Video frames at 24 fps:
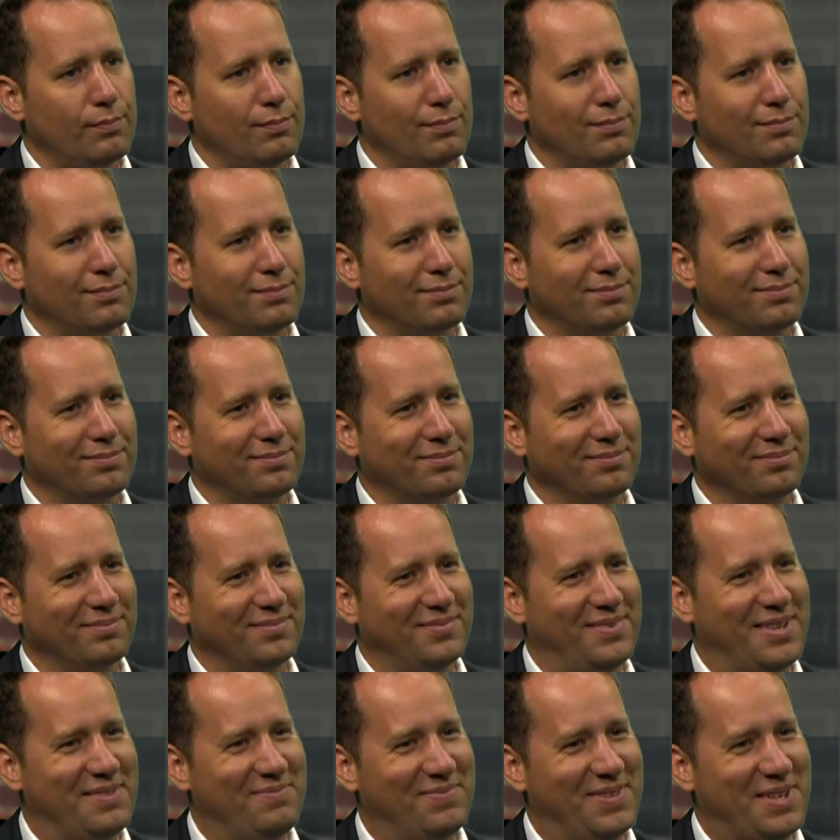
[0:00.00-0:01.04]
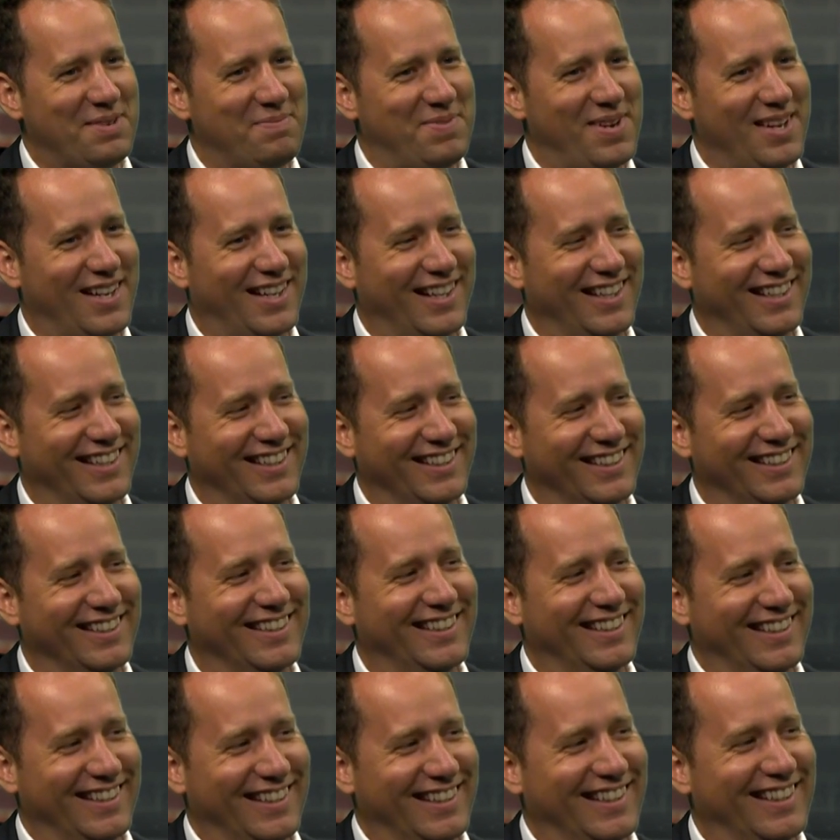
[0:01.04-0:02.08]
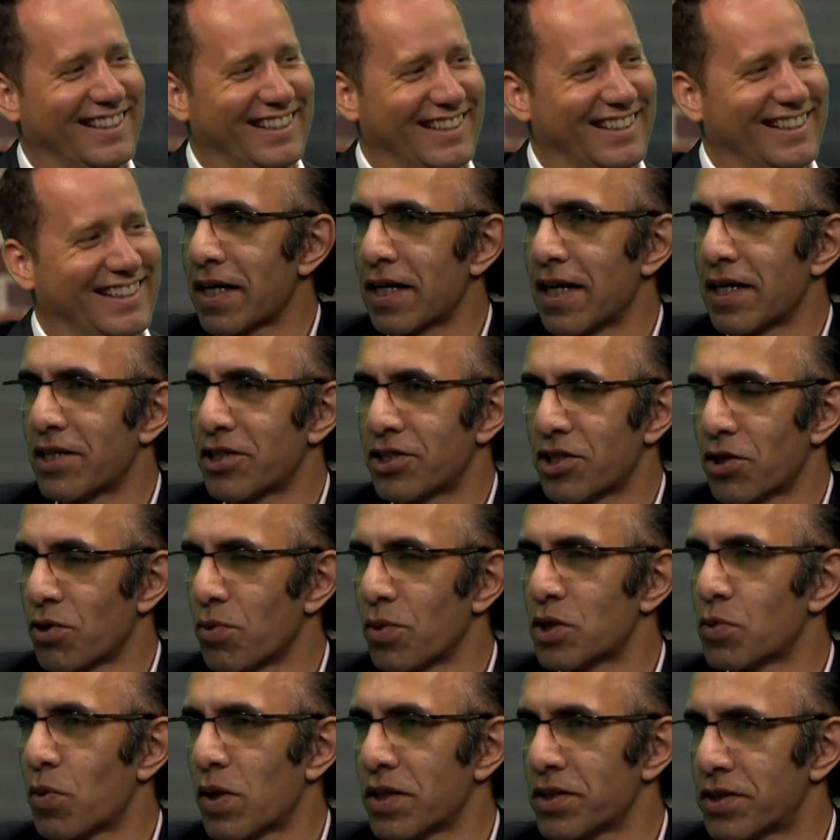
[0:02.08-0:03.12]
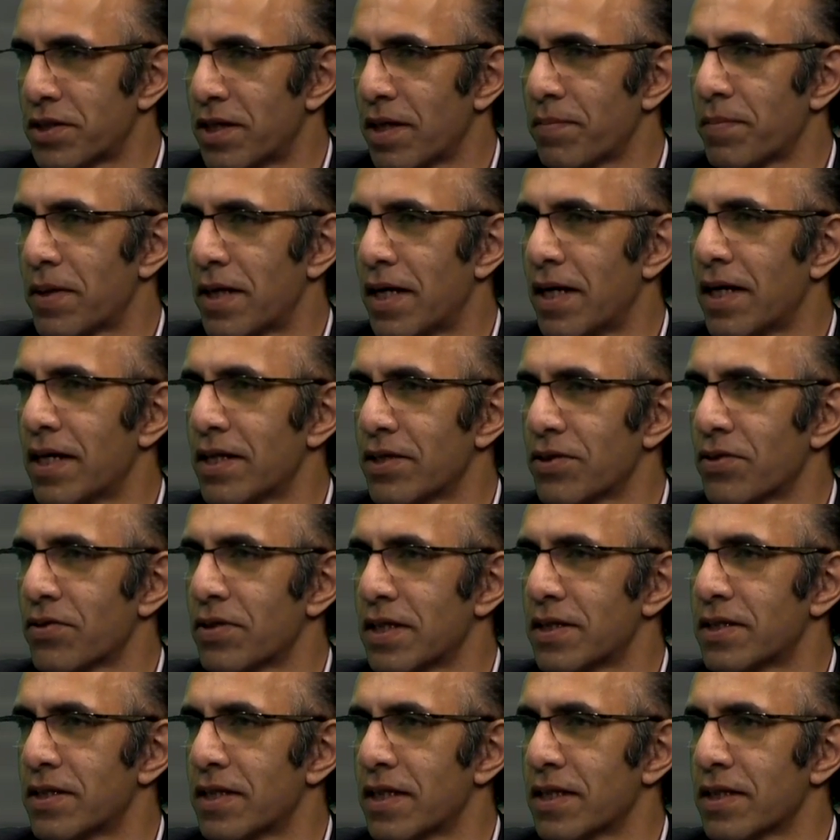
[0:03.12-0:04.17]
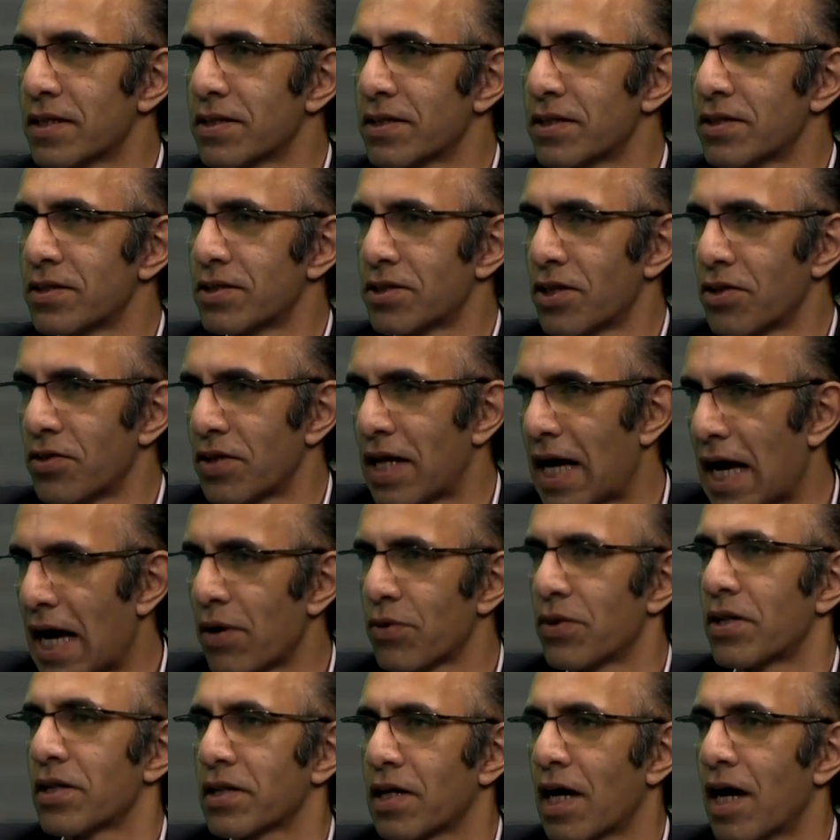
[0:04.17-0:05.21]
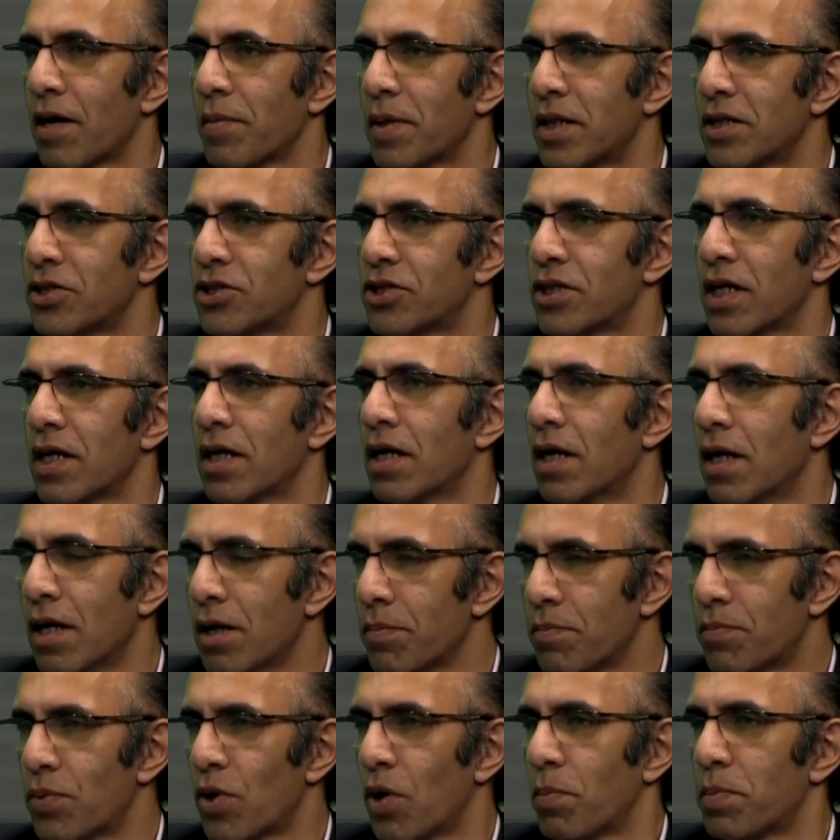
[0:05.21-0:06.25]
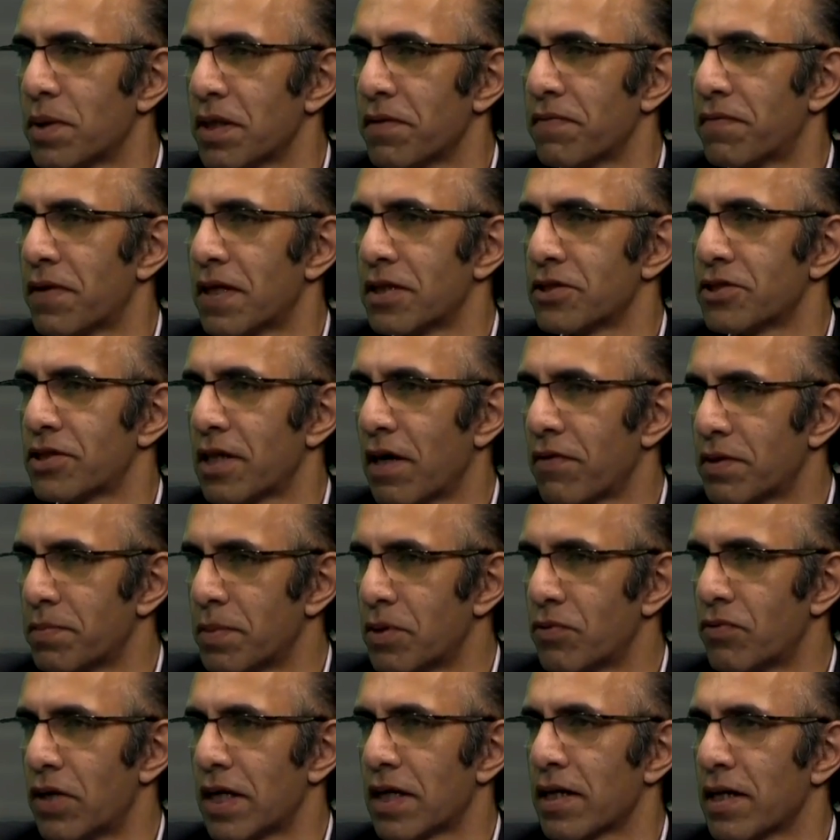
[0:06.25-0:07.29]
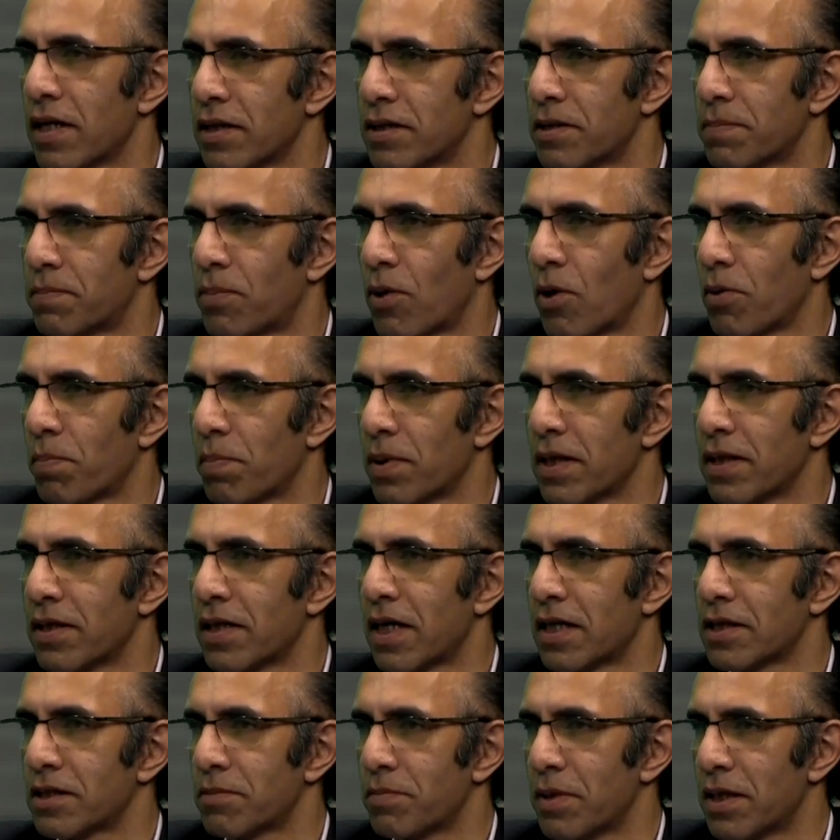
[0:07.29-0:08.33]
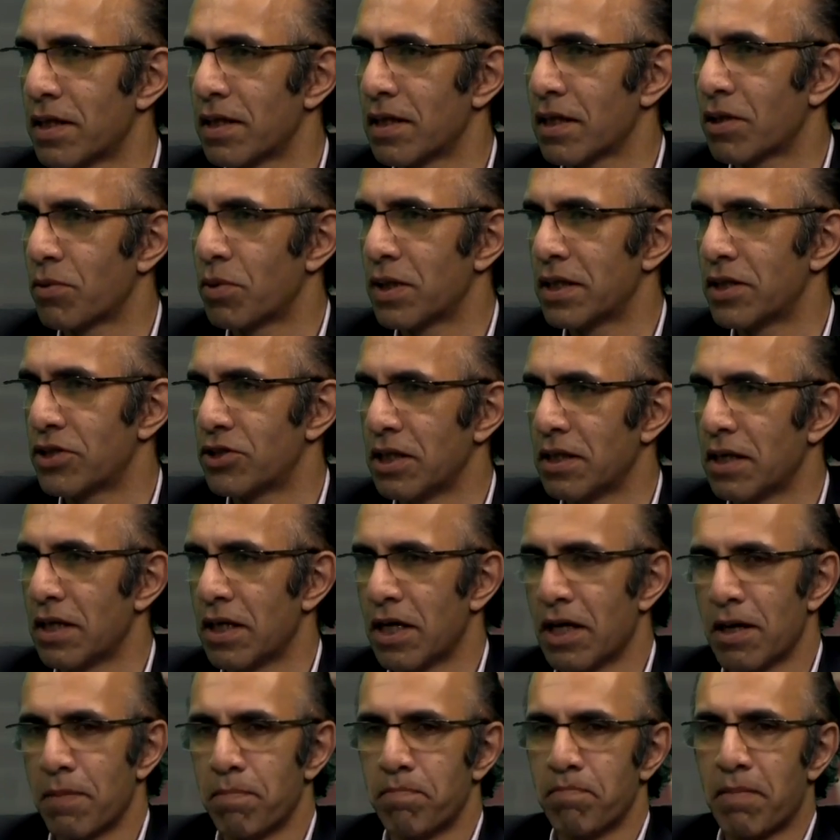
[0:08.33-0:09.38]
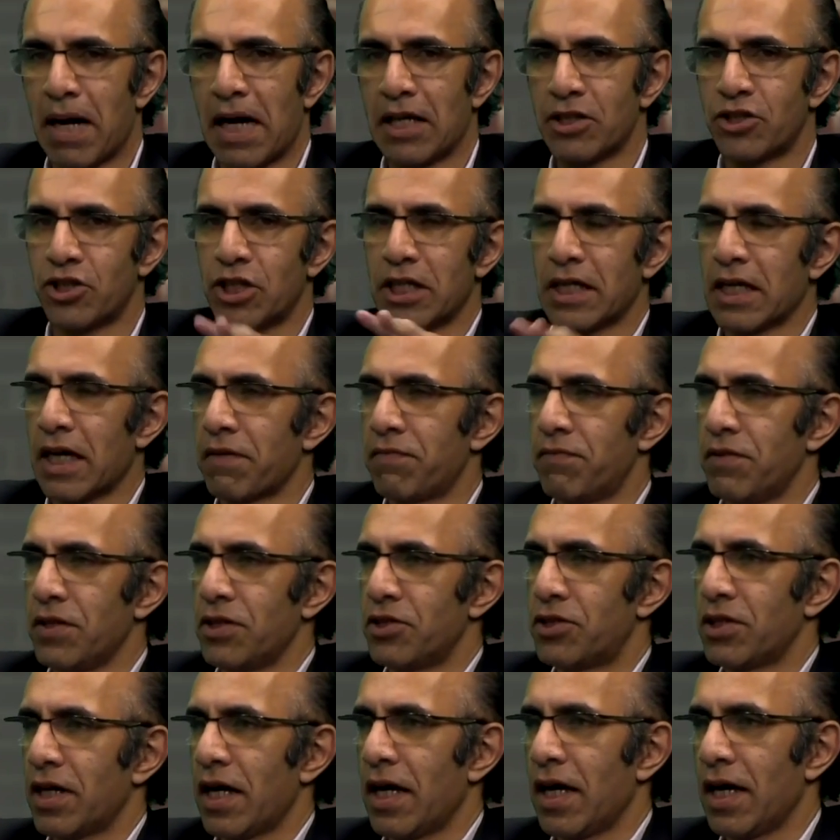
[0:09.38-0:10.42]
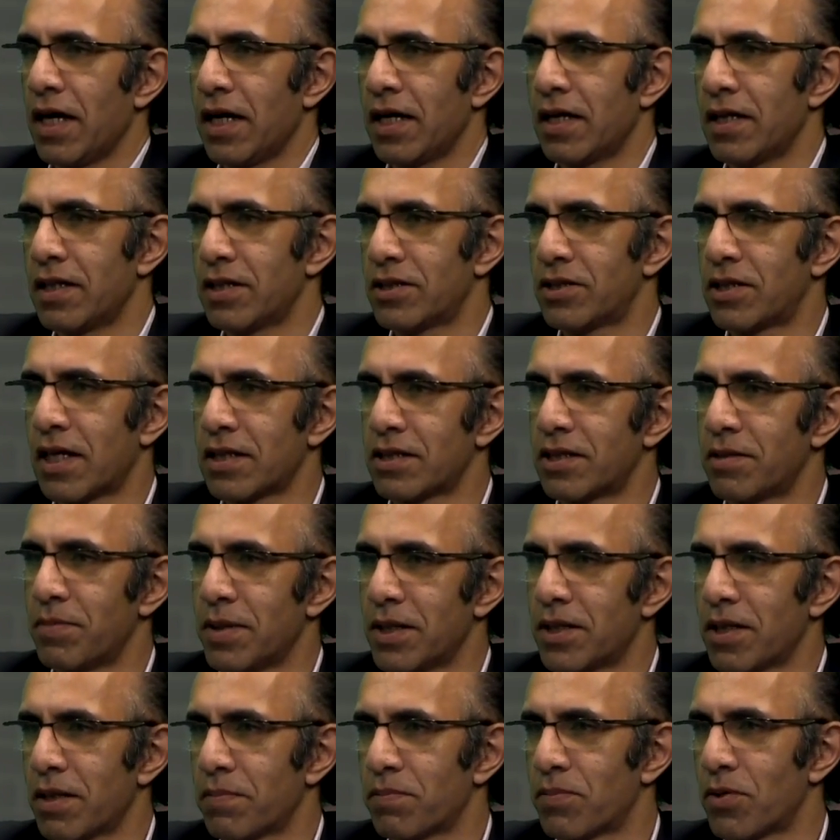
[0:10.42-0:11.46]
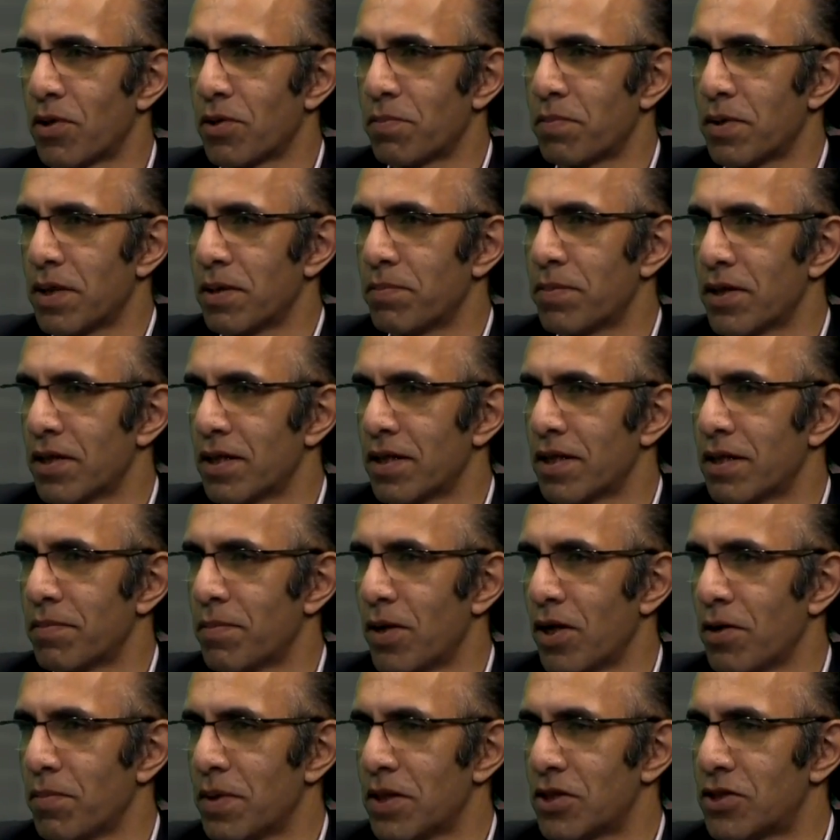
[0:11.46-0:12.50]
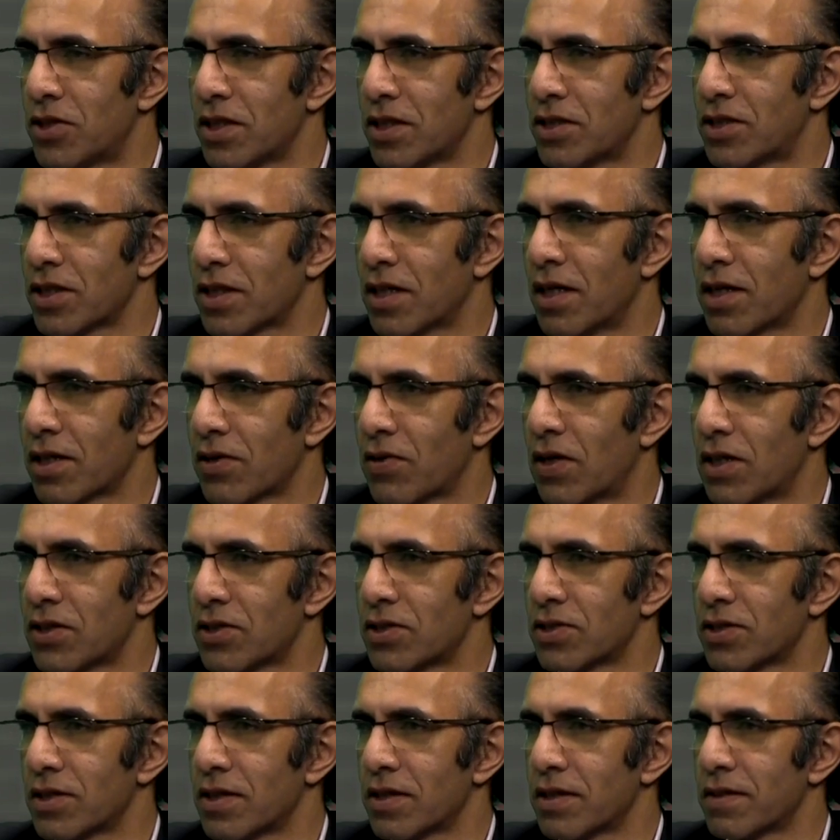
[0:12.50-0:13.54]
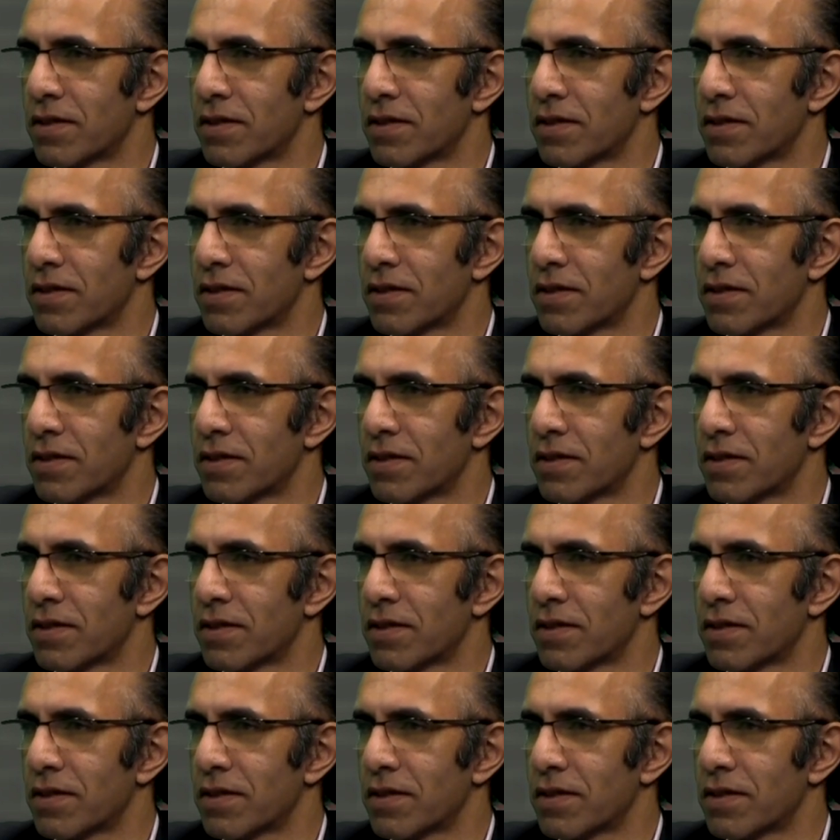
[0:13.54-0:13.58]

But the beauty of the regulators, they're always one step behind on these things. So now they'll come in and say, property funds have to be regulated properly, and there has to be a liquidity matching every day, and it has to be done properly. But at the moment, it's a car crash, isn't it?